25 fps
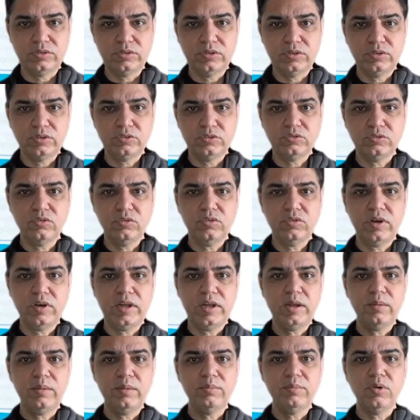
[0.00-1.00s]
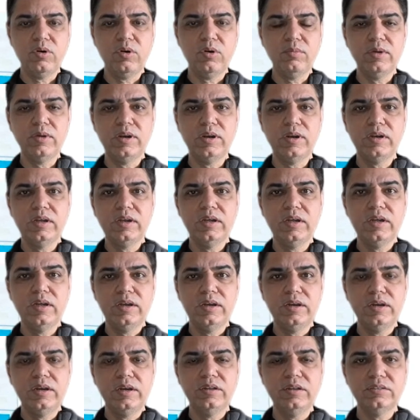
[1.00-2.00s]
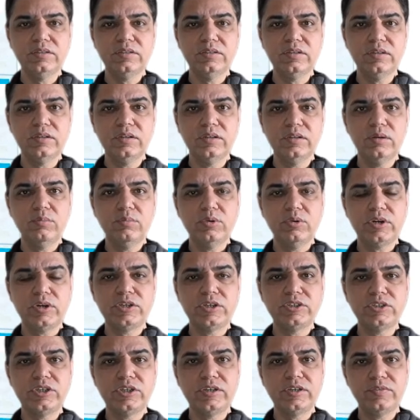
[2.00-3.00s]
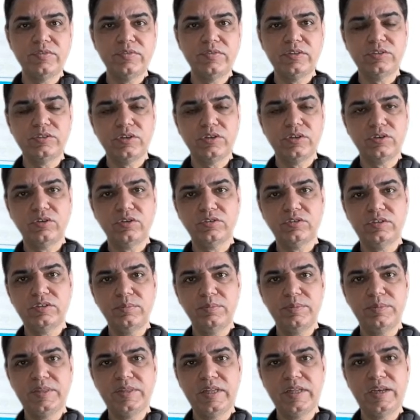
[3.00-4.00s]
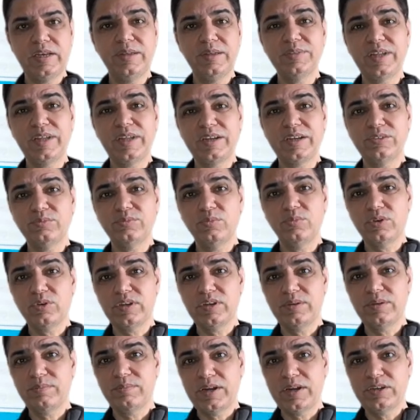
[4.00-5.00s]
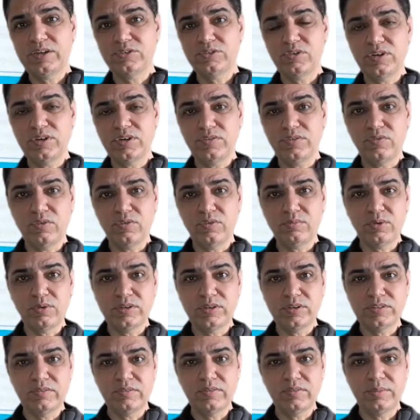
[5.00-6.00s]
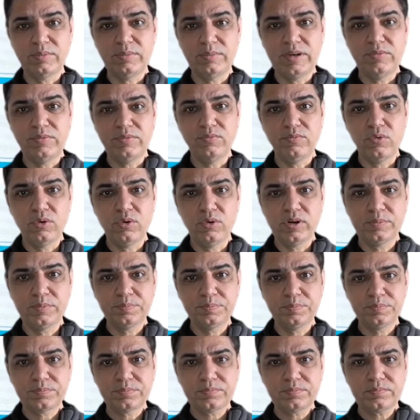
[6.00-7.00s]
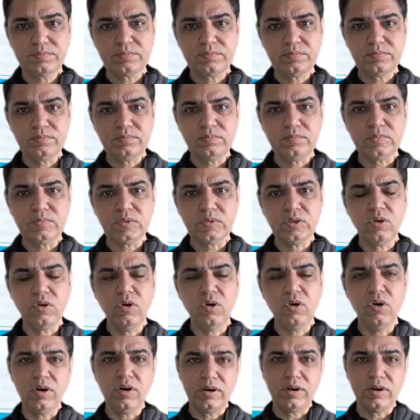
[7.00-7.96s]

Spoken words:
So an abnormal nasal potential difference across the epithelium that is more than minus 24.7 millivolt, or